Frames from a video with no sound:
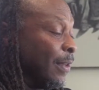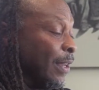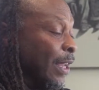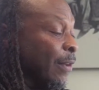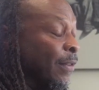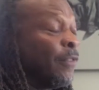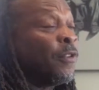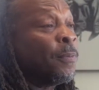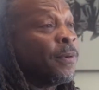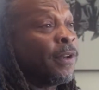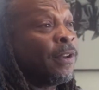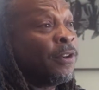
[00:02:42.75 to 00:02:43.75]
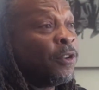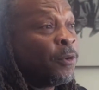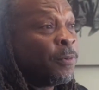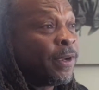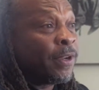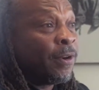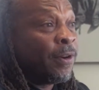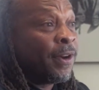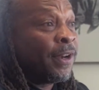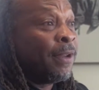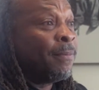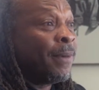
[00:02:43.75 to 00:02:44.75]
even if you put a new wick
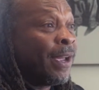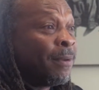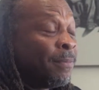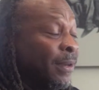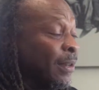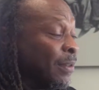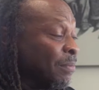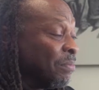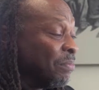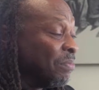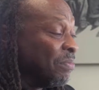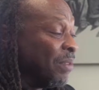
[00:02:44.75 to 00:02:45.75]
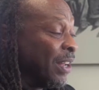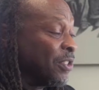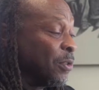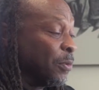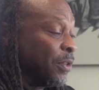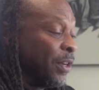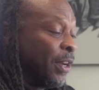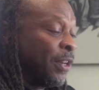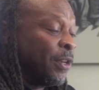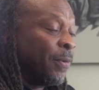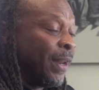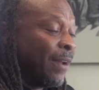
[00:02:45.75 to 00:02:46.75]
on, it might be not so
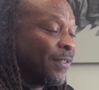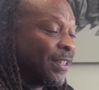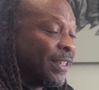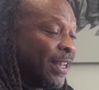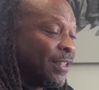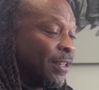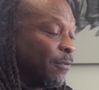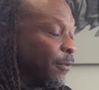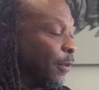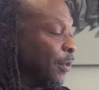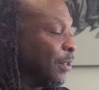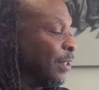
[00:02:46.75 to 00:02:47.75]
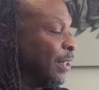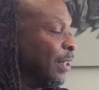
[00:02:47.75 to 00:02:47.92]
good. You would have to test it first.